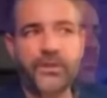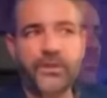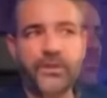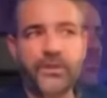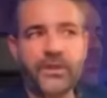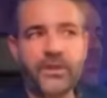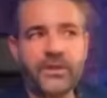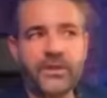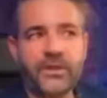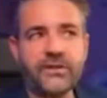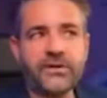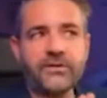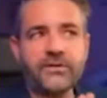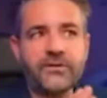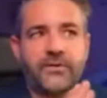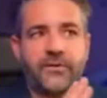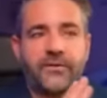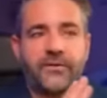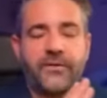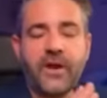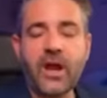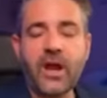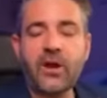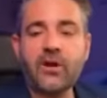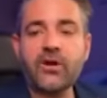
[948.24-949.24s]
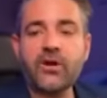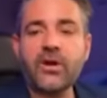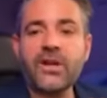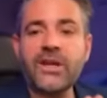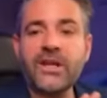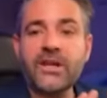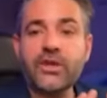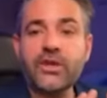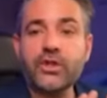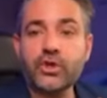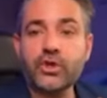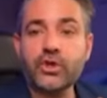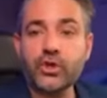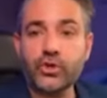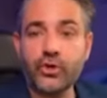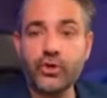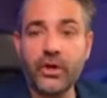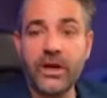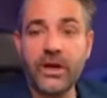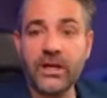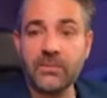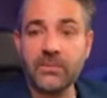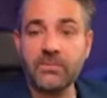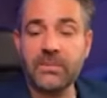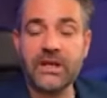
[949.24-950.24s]
This is very intriguing because they're
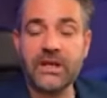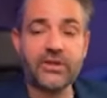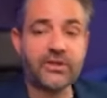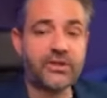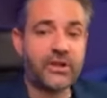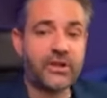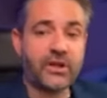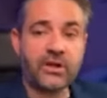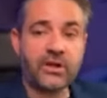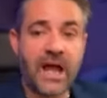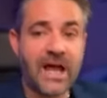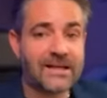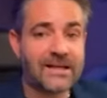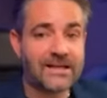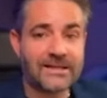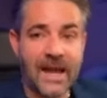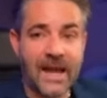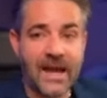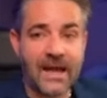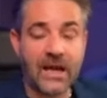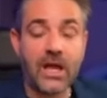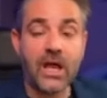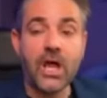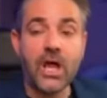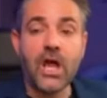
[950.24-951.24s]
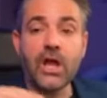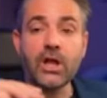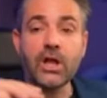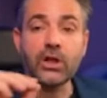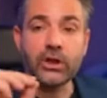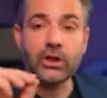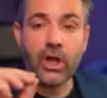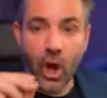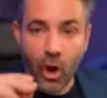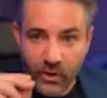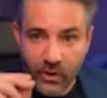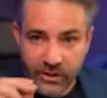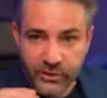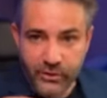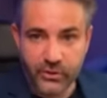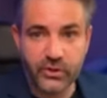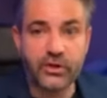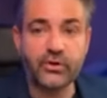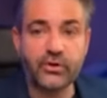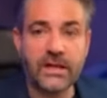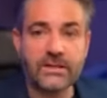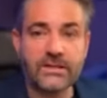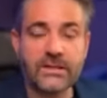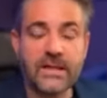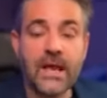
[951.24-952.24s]
not saying low interest
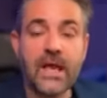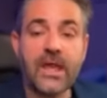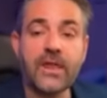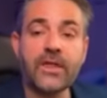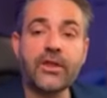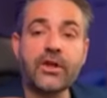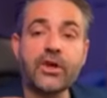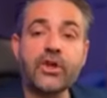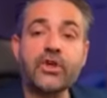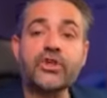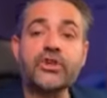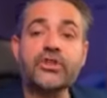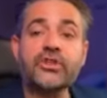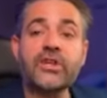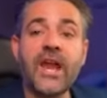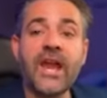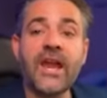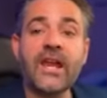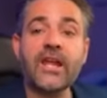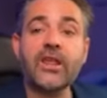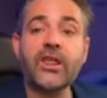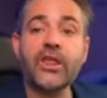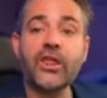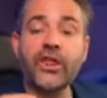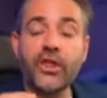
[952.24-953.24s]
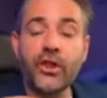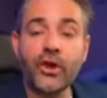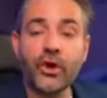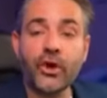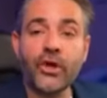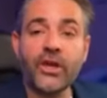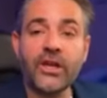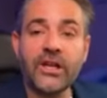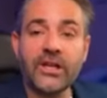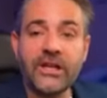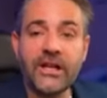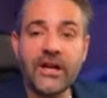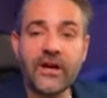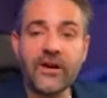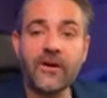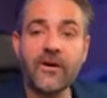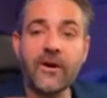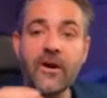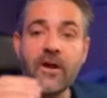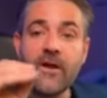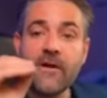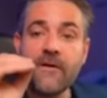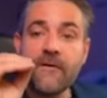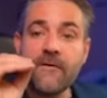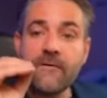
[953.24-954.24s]
rates, they're saying 30 year
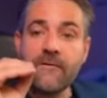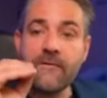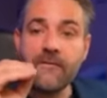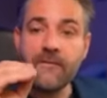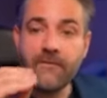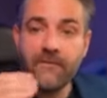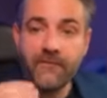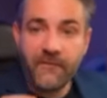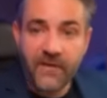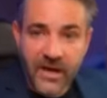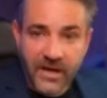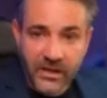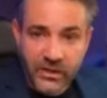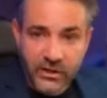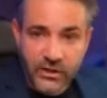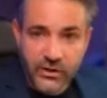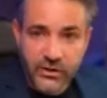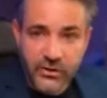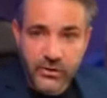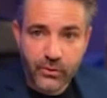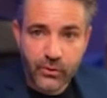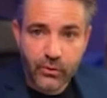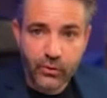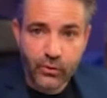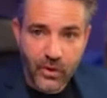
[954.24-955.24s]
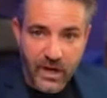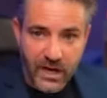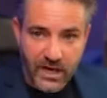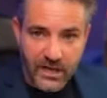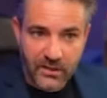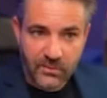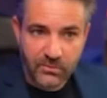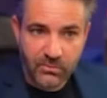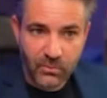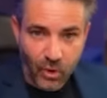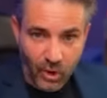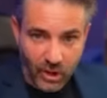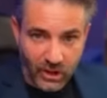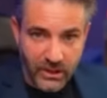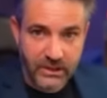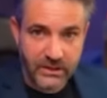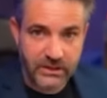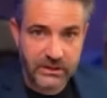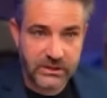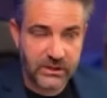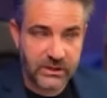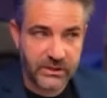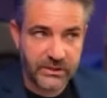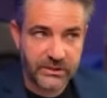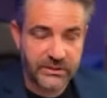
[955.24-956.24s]
fixed rate
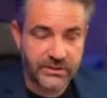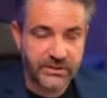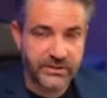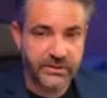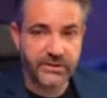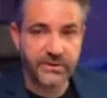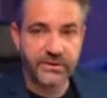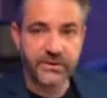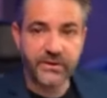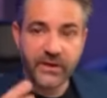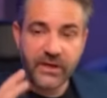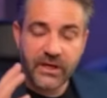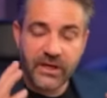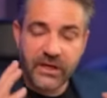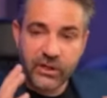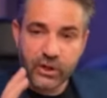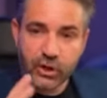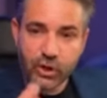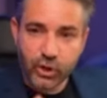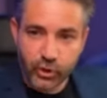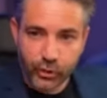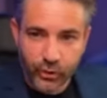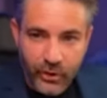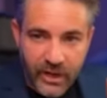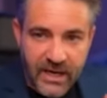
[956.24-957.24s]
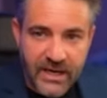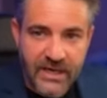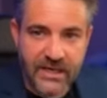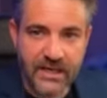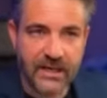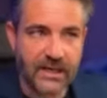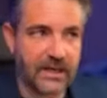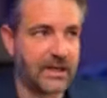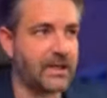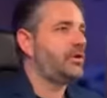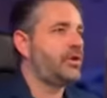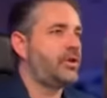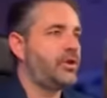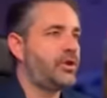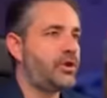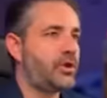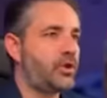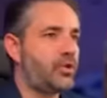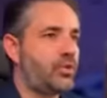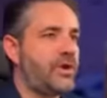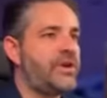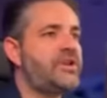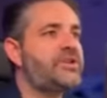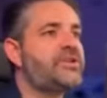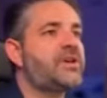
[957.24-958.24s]
mortgages intriguing. The
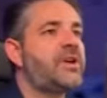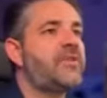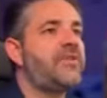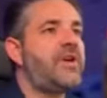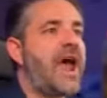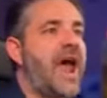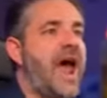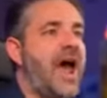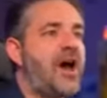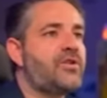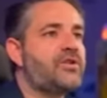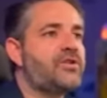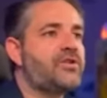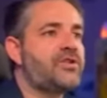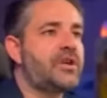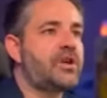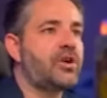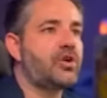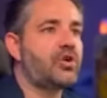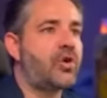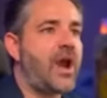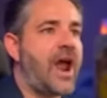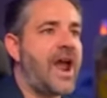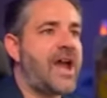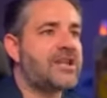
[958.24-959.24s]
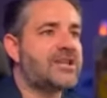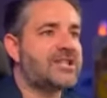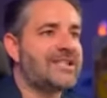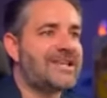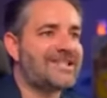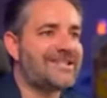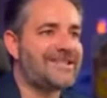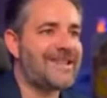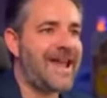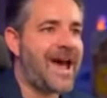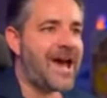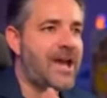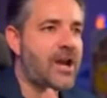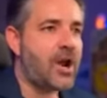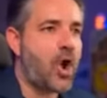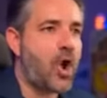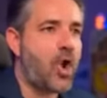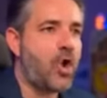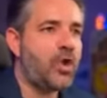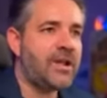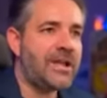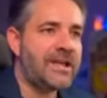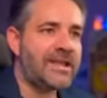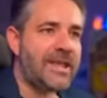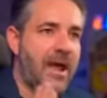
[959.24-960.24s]
risk of a housing crash is not
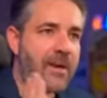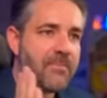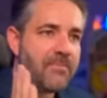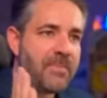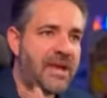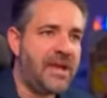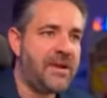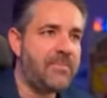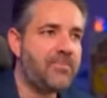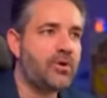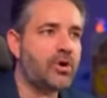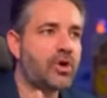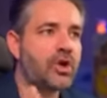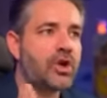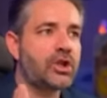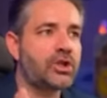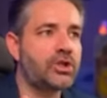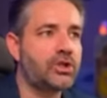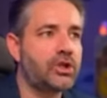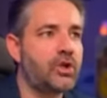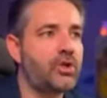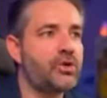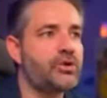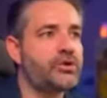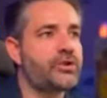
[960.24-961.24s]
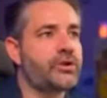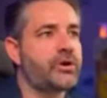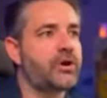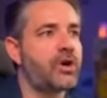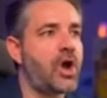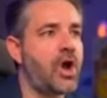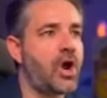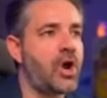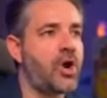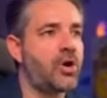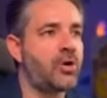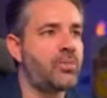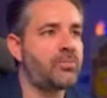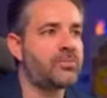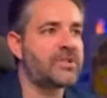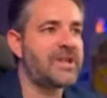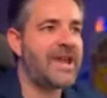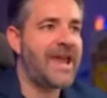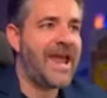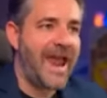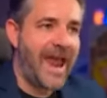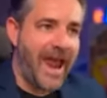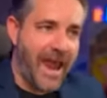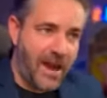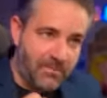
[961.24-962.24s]
only that people could lose their homes
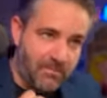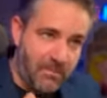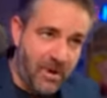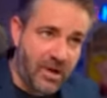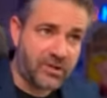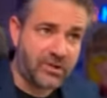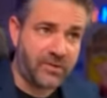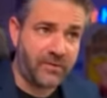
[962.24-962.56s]
and much